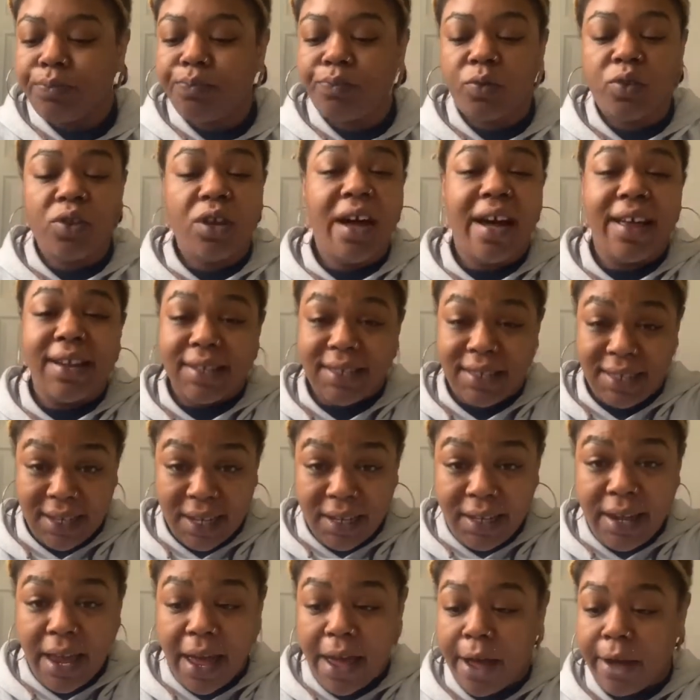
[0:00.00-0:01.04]
You got to sit
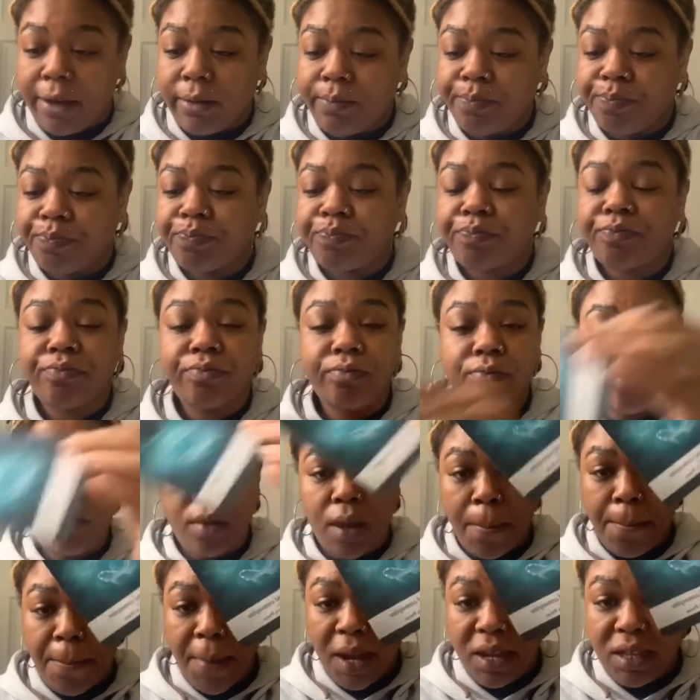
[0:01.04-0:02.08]
down,
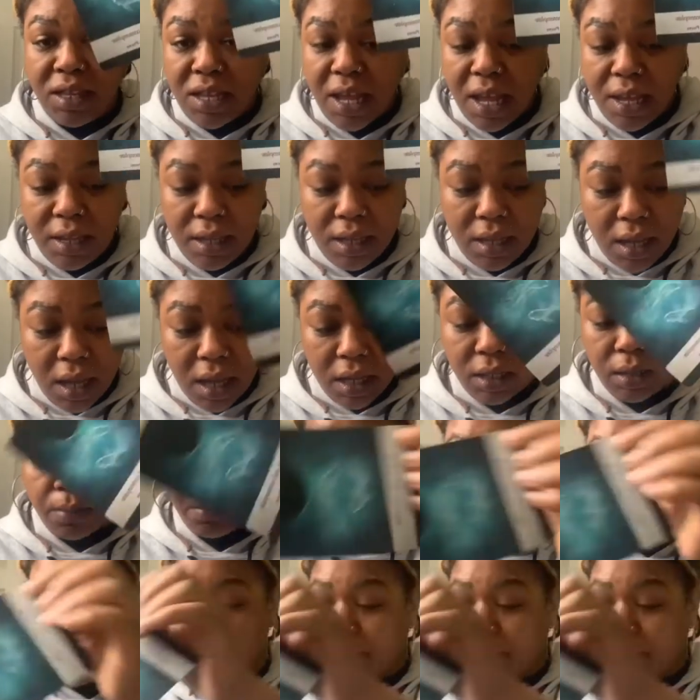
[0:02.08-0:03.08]
meditate and contemplate